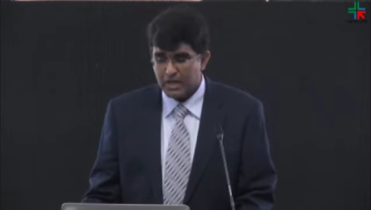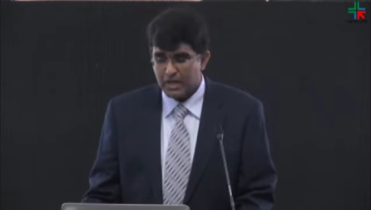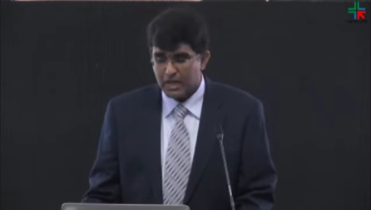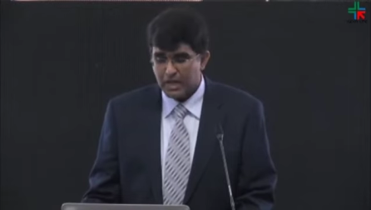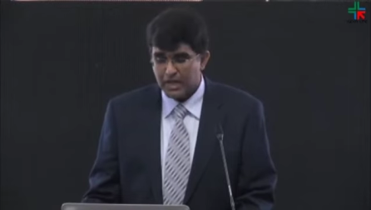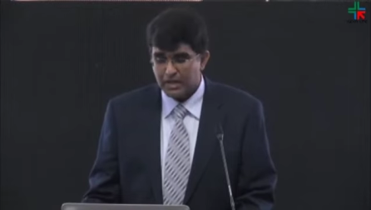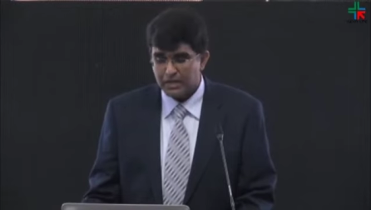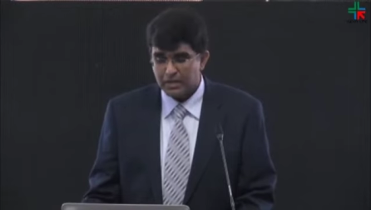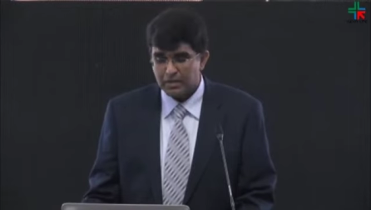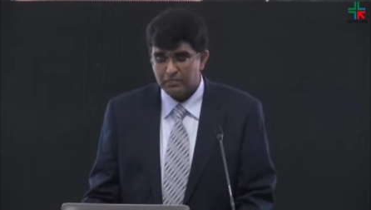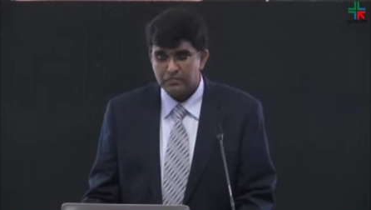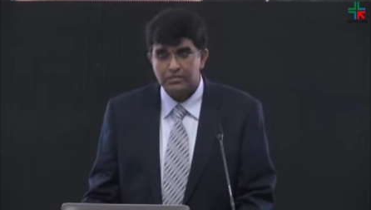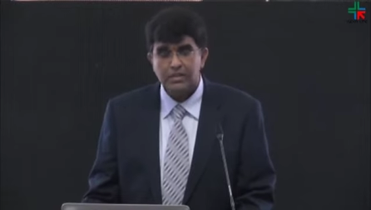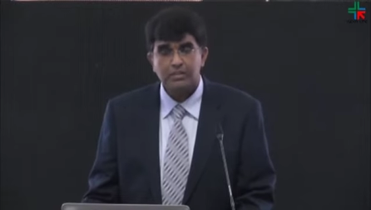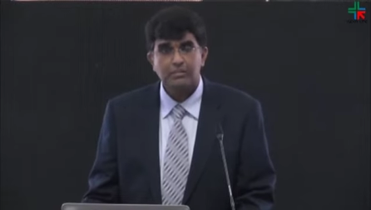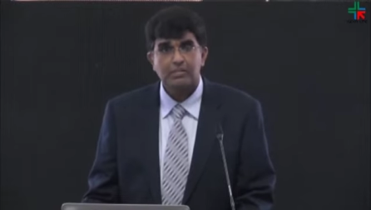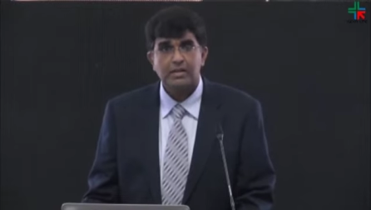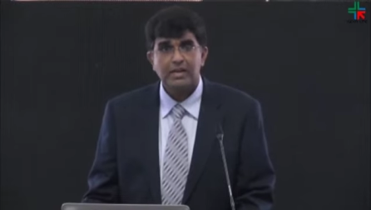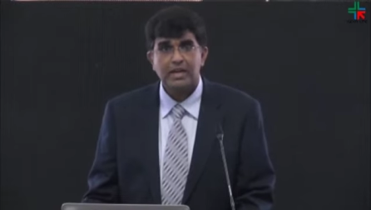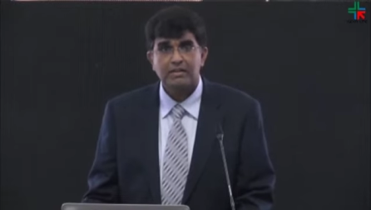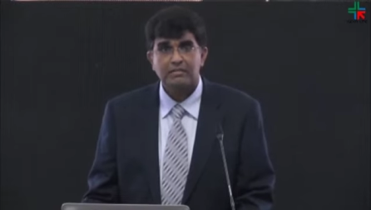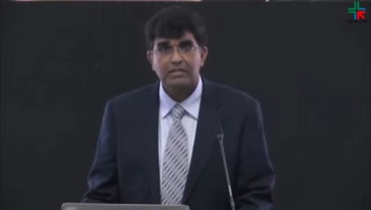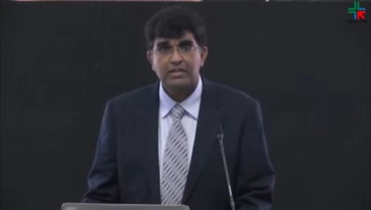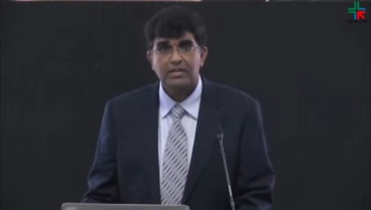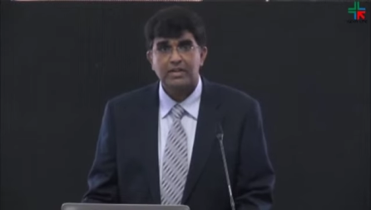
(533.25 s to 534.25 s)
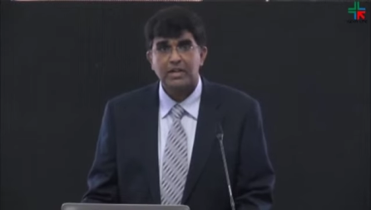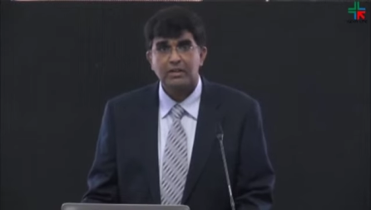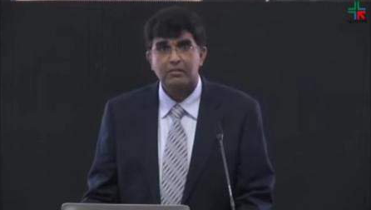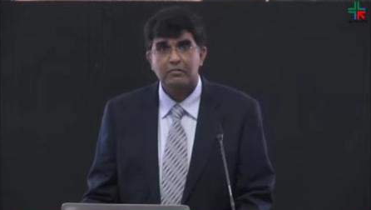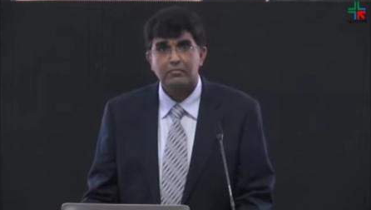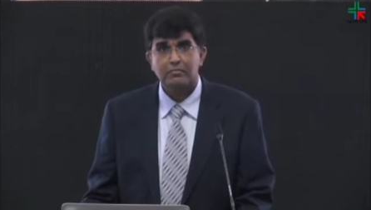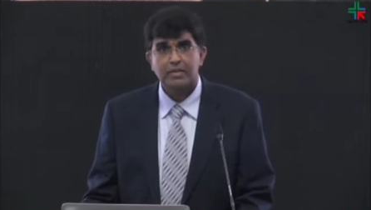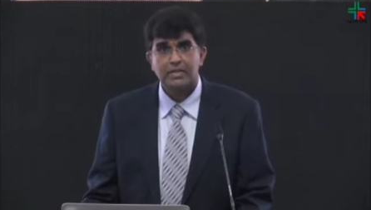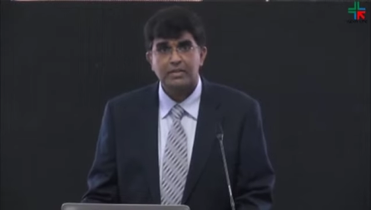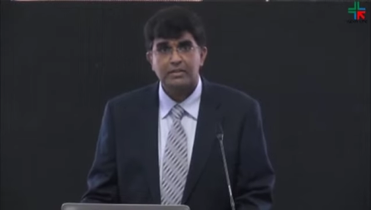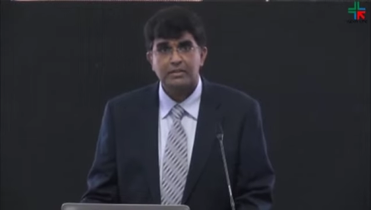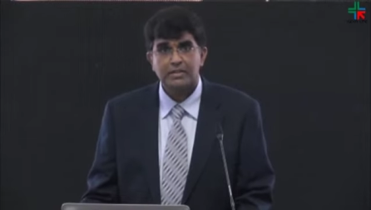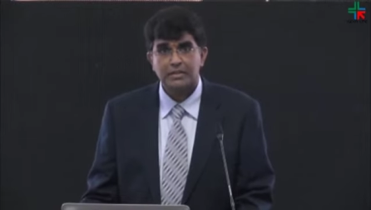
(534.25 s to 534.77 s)
and of them 11 have
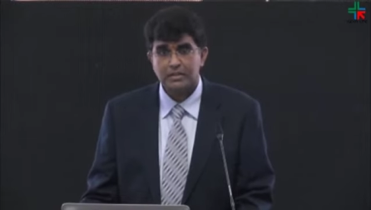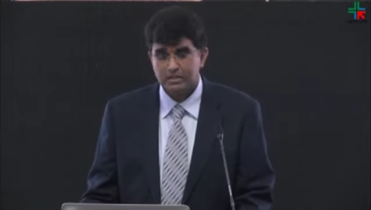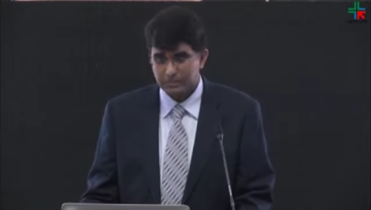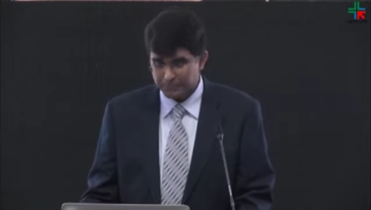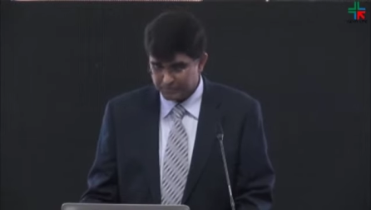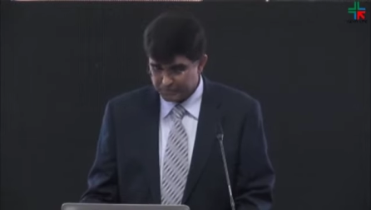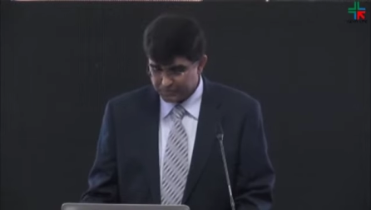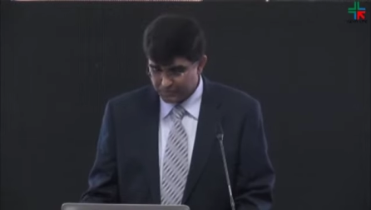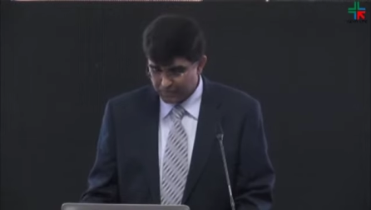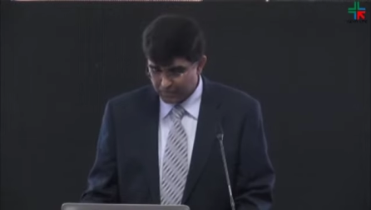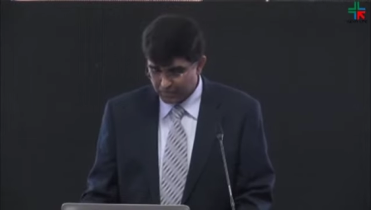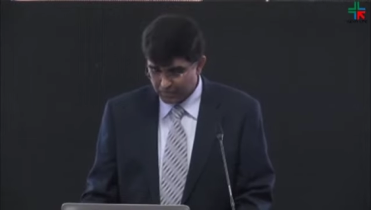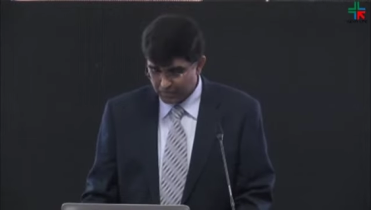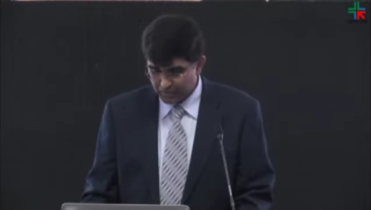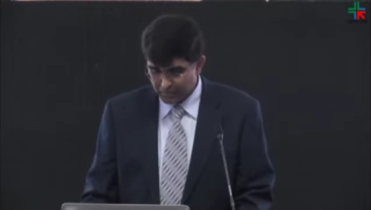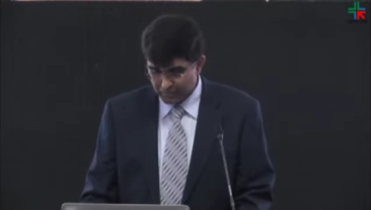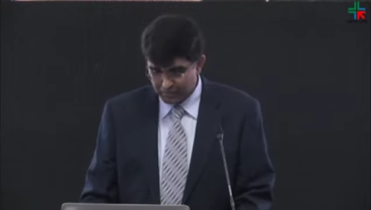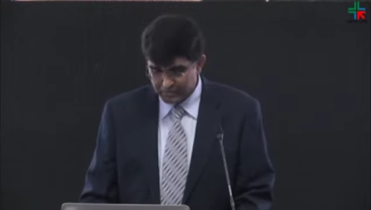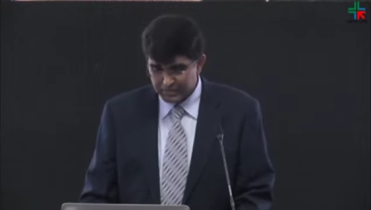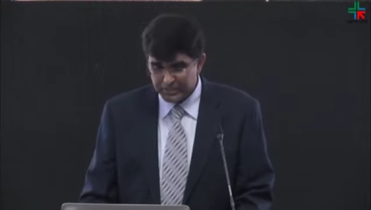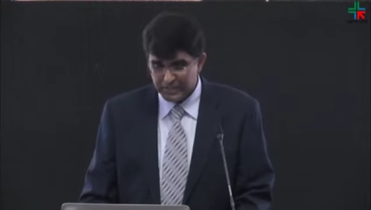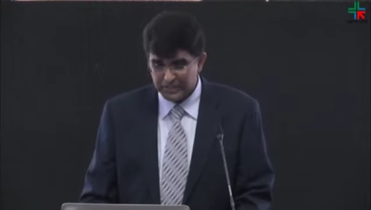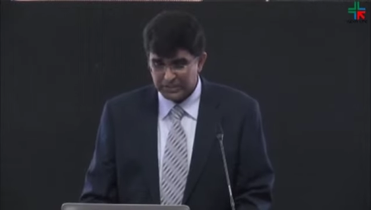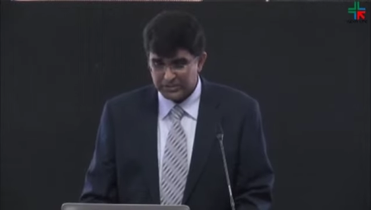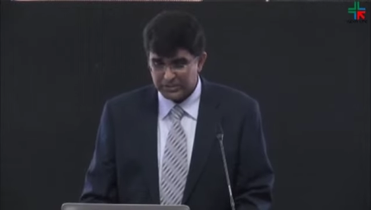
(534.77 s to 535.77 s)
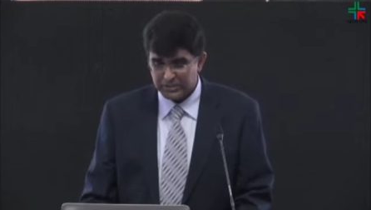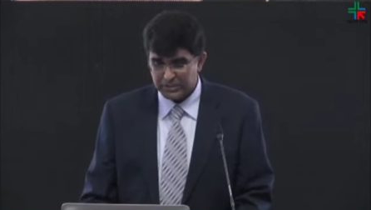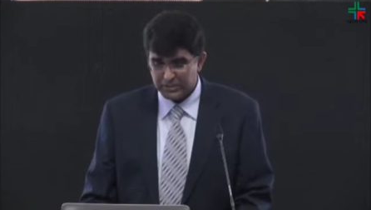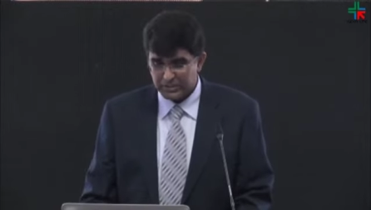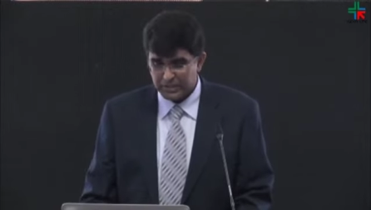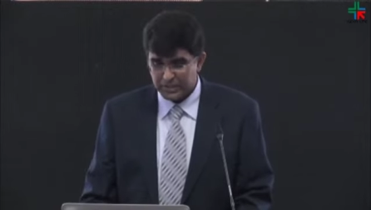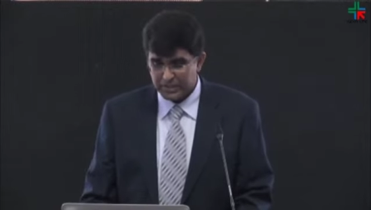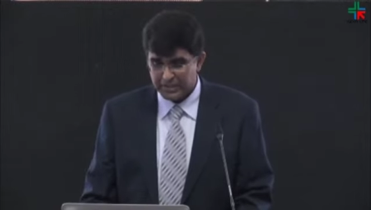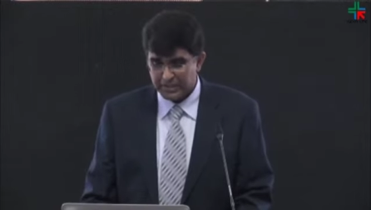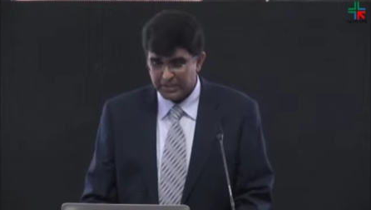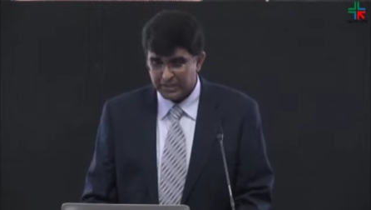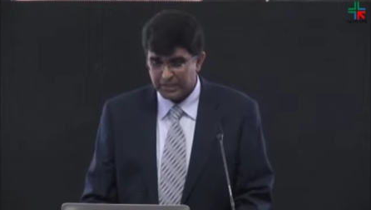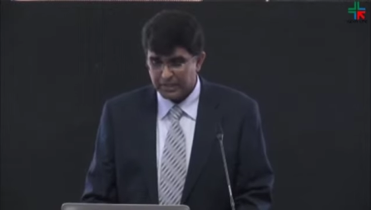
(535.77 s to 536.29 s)
met the selection
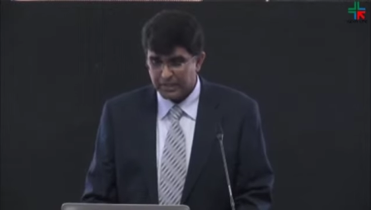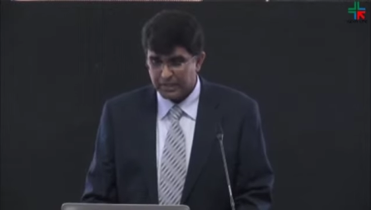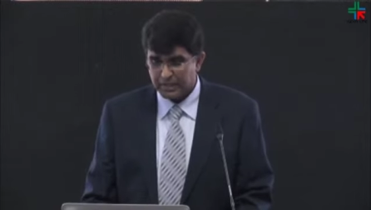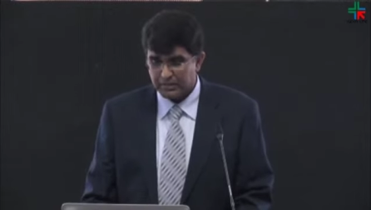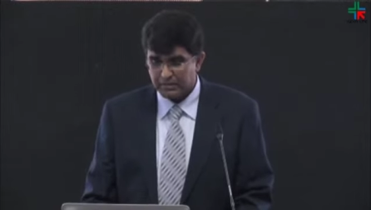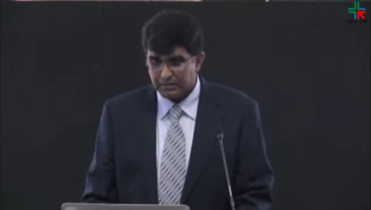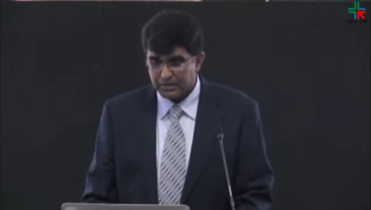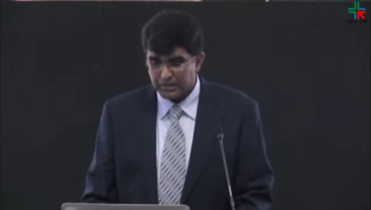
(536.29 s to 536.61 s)
criteria.